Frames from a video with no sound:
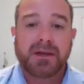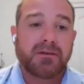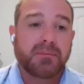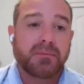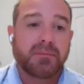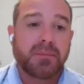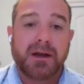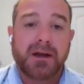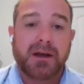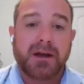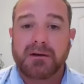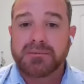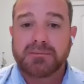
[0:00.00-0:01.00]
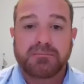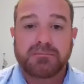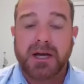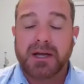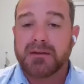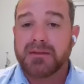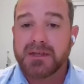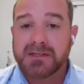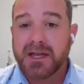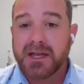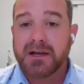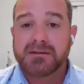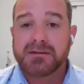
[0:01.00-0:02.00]
you have a buyer buying
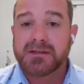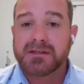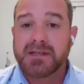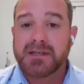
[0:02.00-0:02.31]
this house,